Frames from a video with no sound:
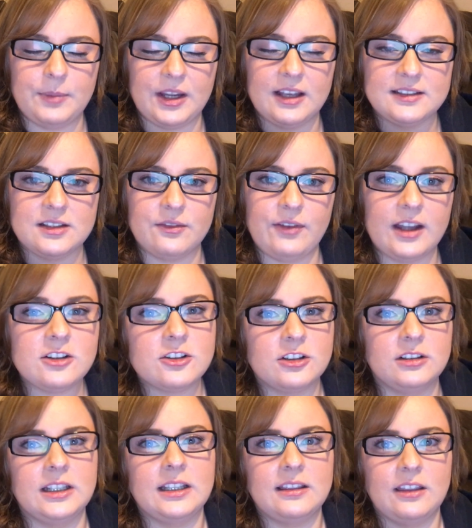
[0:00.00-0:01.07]
because
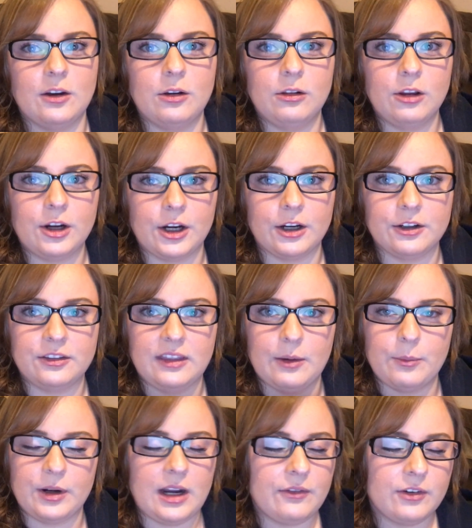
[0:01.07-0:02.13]
eventually they'll learn that
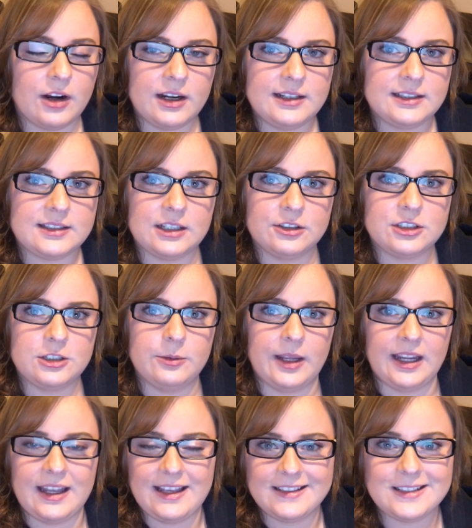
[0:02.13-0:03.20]
whatever it is they're
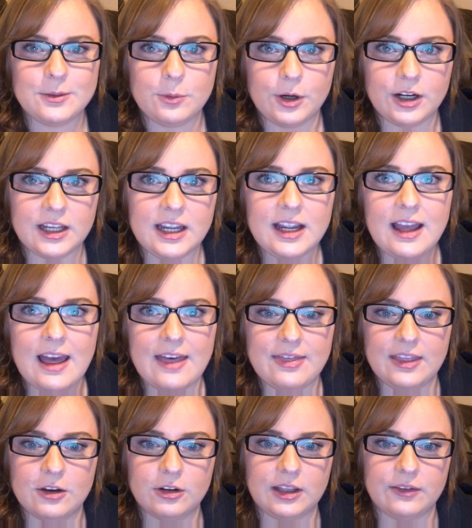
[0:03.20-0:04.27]
doing isn't working
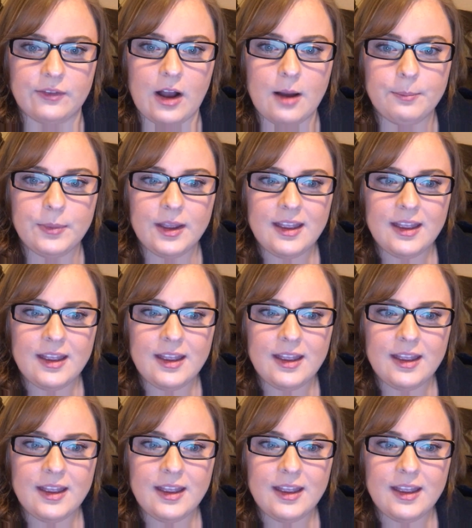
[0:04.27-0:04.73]
and they'll give up.